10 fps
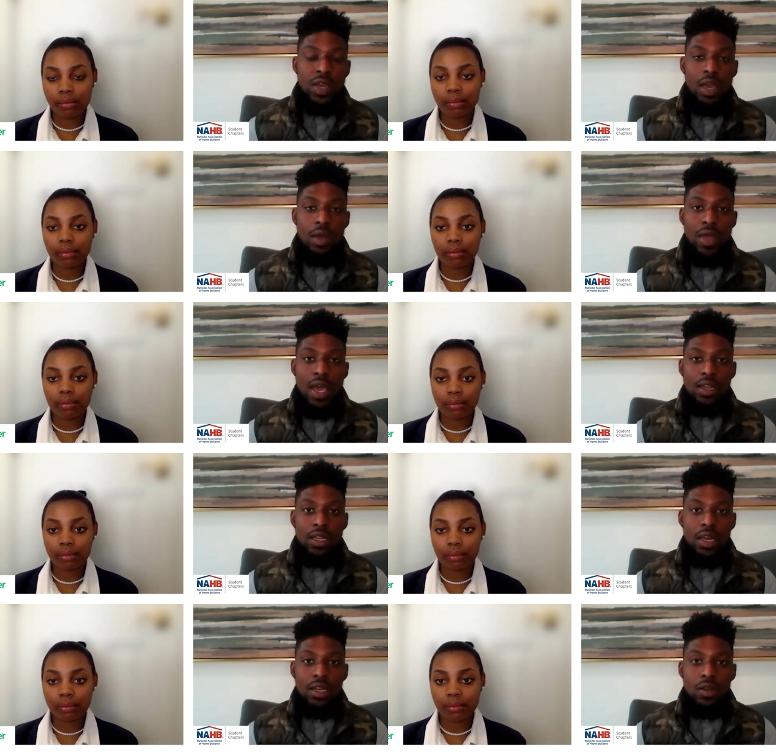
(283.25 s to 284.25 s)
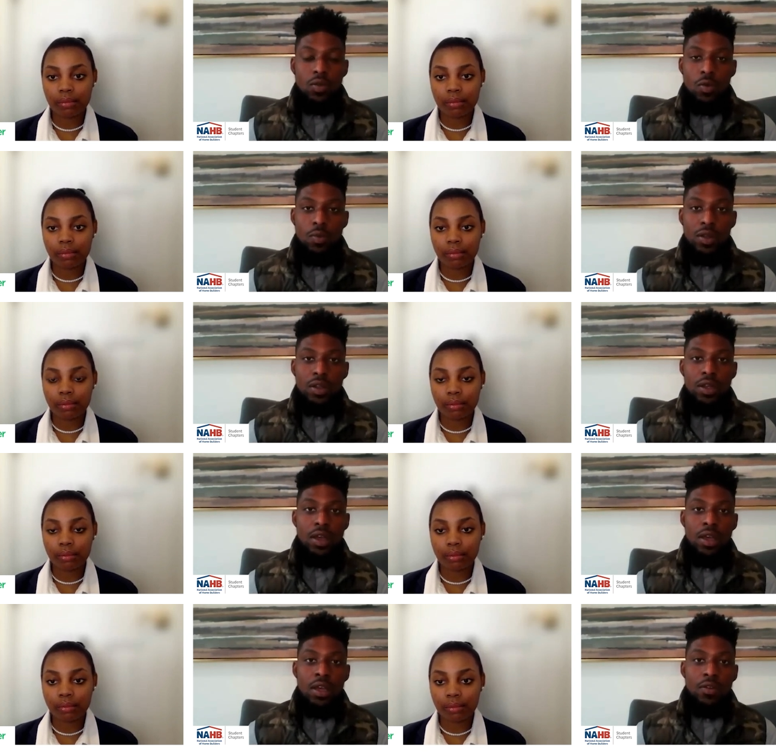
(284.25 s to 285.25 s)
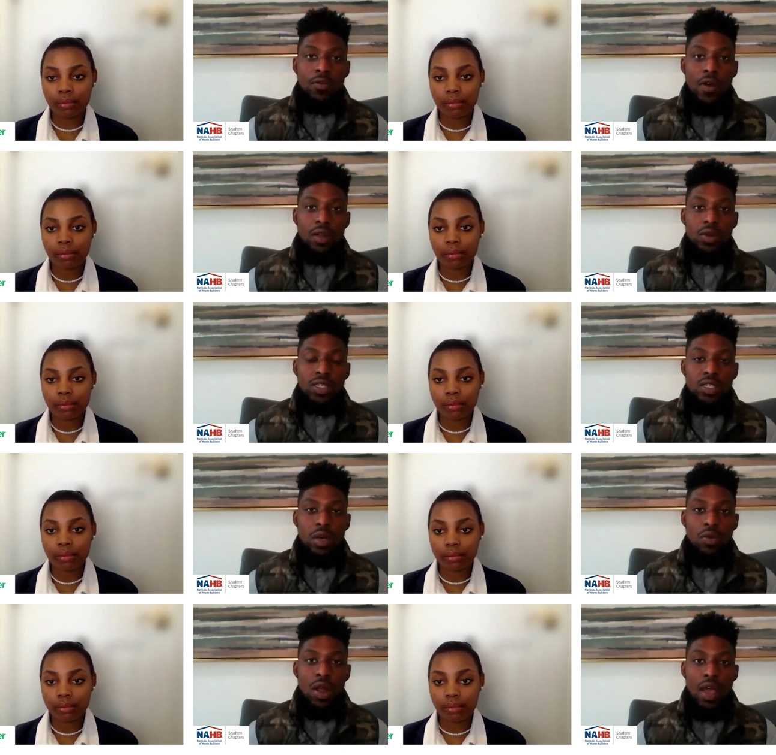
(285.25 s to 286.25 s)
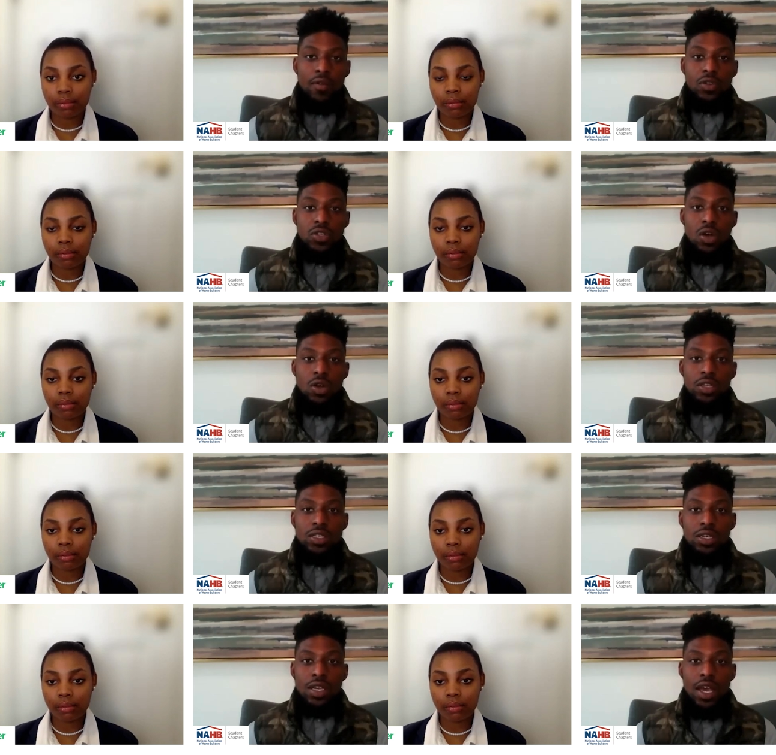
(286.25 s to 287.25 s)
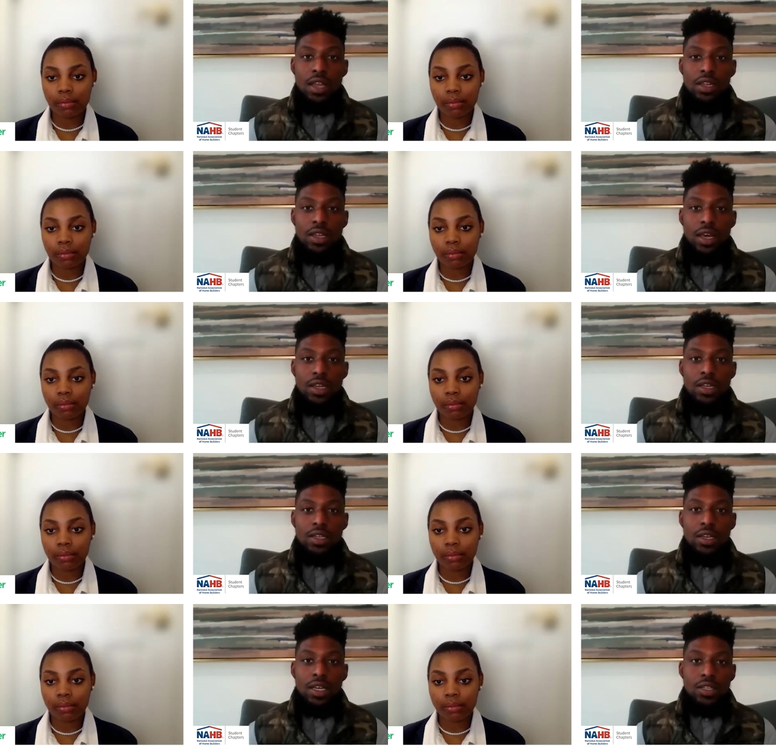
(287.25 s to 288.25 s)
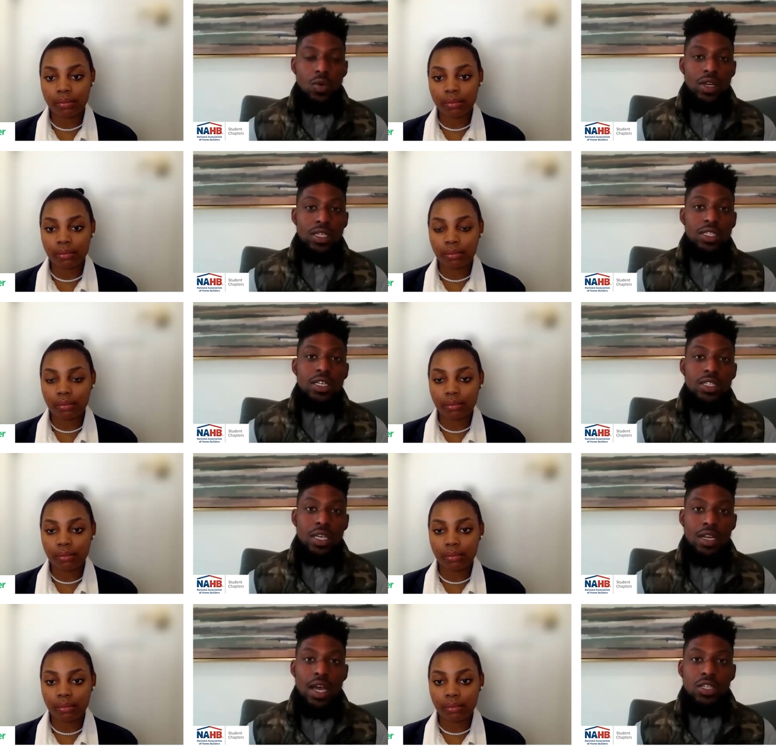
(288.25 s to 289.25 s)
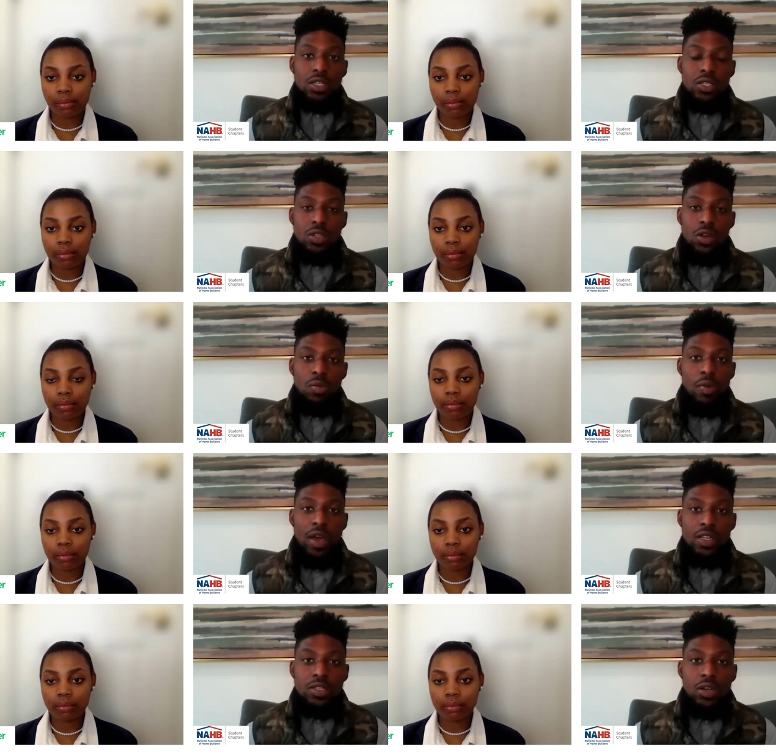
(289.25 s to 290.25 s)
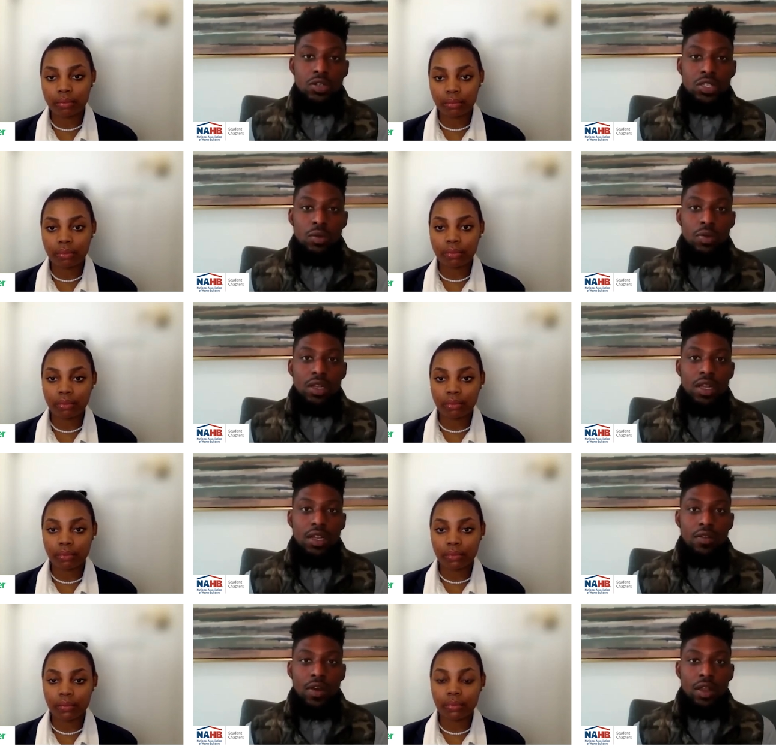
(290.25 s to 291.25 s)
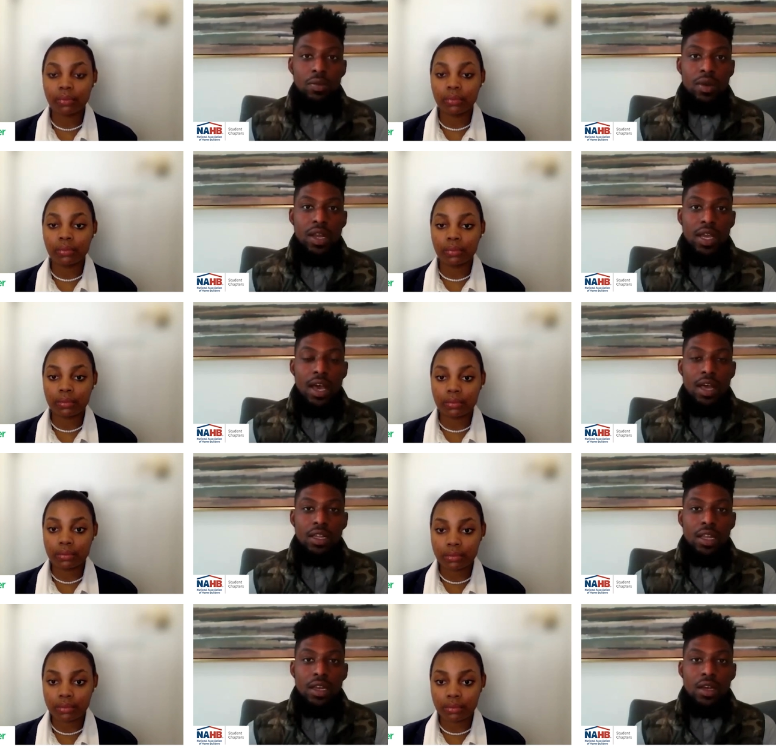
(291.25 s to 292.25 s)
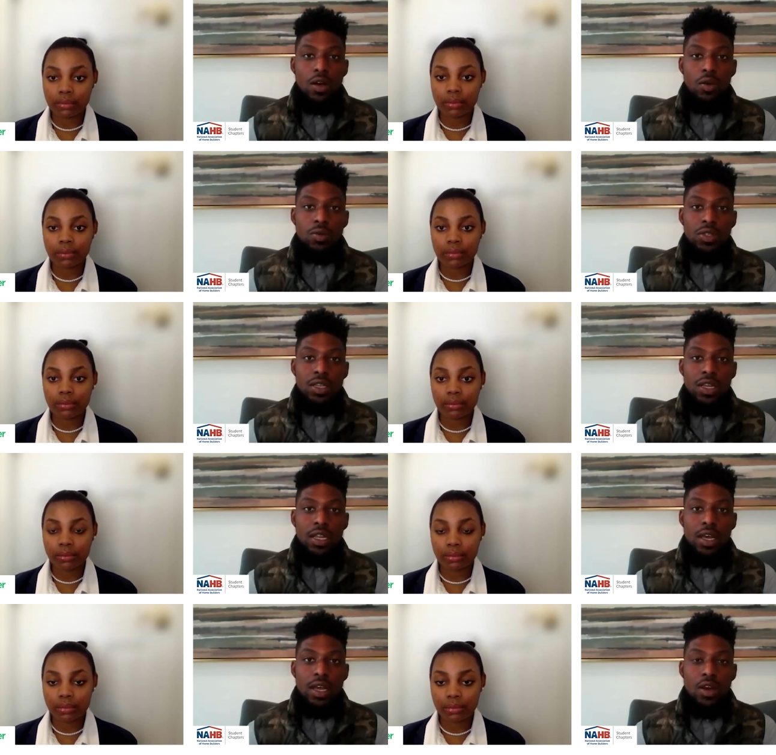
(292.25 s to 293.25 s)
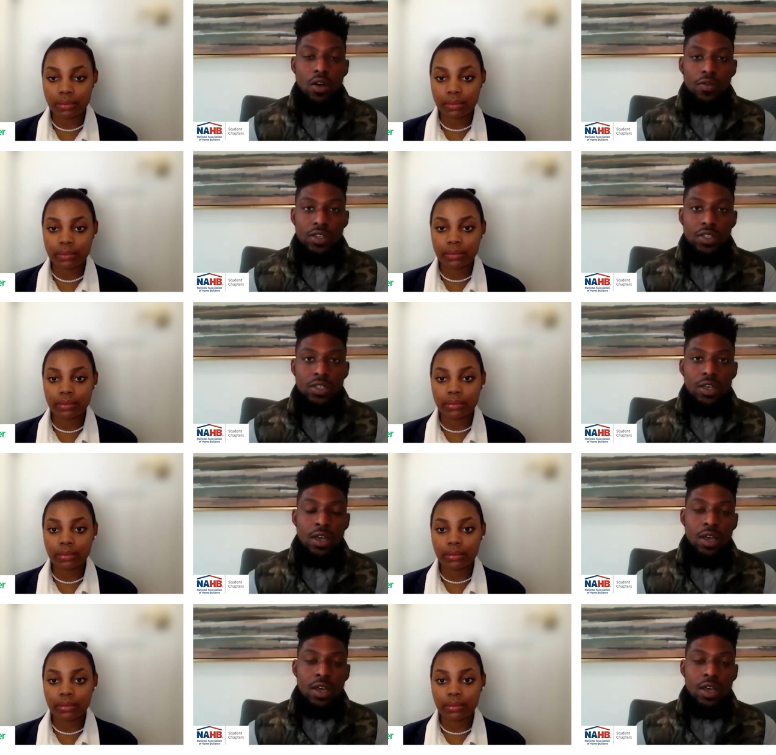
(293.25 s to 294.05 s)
Speaker 1: became Cal Atlantic Group, and the following summer, after talking to Cal Atlantic in 2016, I actually started my internship in land development at Cal Atlantic Homes in the Atlanta office.